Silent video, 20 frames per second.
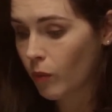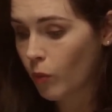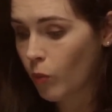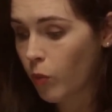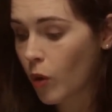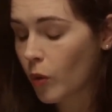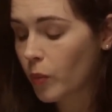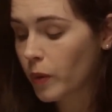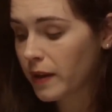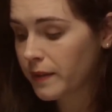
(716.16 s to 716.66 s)

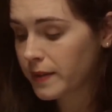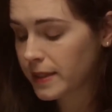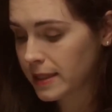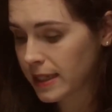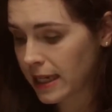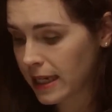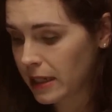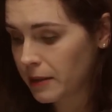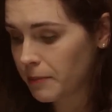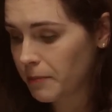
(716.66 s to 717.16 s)
what we've
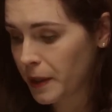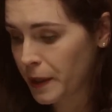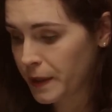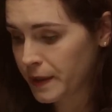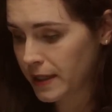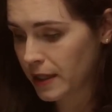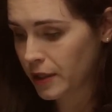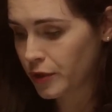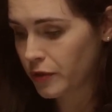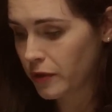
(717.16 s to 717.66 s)
seen
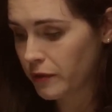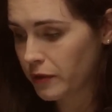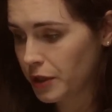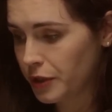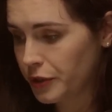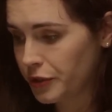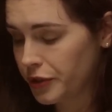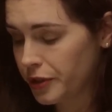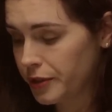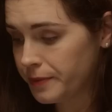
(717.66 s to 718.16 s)
post-sexual
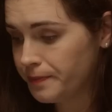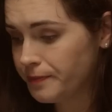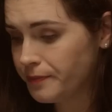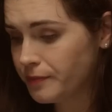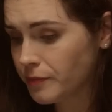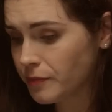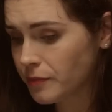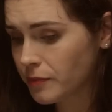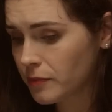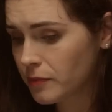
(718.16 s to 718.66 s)
revolution
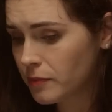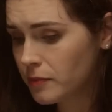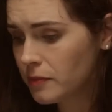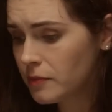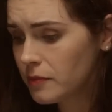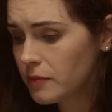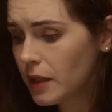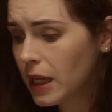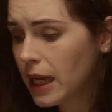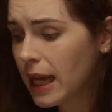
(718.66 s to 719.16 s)

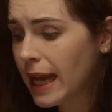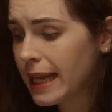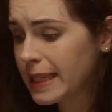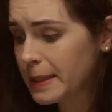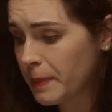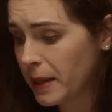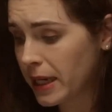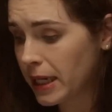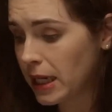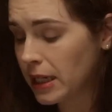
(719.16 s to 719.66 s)

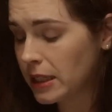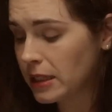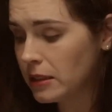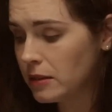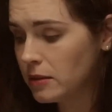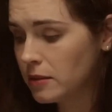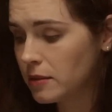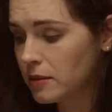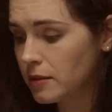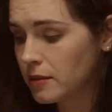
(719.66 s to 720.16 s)
has been
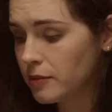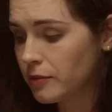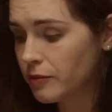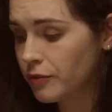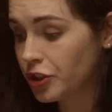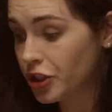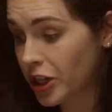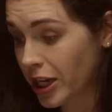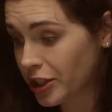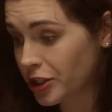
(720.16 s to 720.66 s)
a
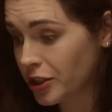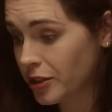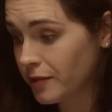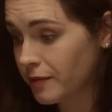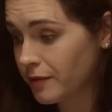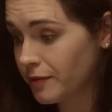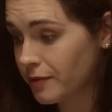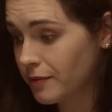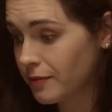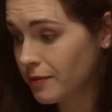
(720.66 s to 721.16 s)
rejection
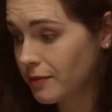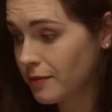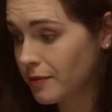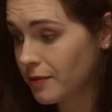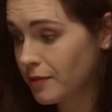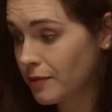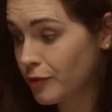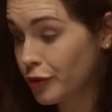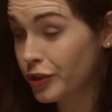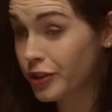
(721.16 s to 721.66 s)
of
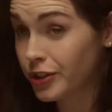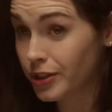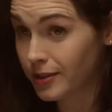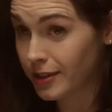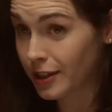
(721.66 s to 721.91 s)
Christian